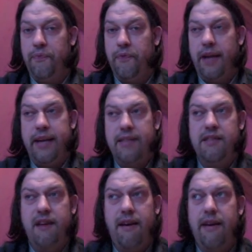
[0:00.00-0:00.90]
and that's
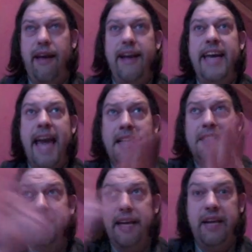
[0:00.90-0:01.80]
not
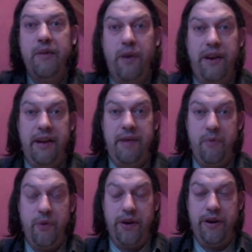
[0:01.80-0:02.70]
against anyone
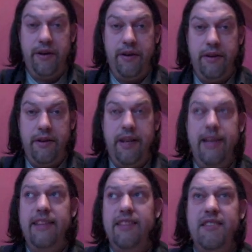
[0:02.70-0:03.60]
anymore,
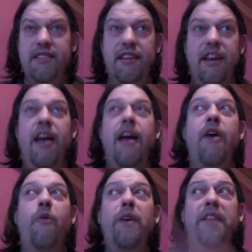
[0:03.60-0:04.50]
this is
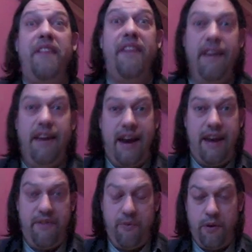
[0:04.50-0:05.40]
with
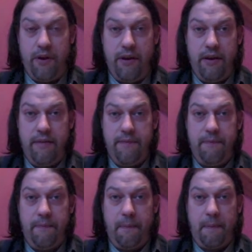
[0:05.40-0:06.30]
everyone,
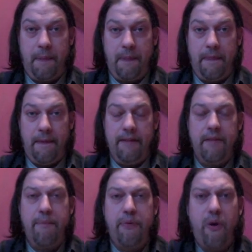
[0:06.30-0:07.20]
the
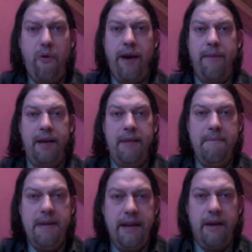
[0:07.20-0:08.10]
program in the
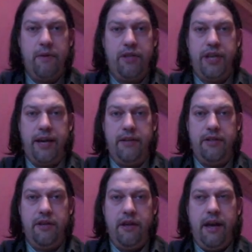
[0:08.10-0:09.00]
media will change.
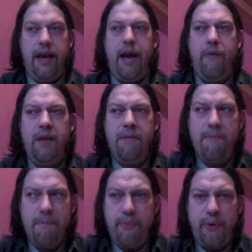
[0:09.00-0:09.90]
And when
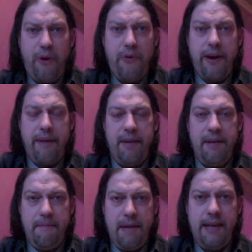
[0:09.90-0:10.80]
the program in the
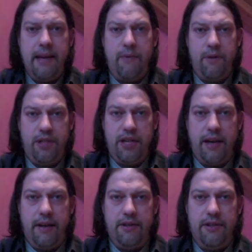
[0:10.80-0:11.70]
media will
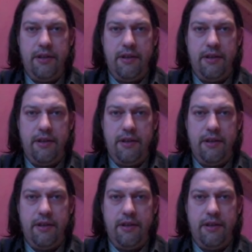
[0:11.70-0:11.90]
change,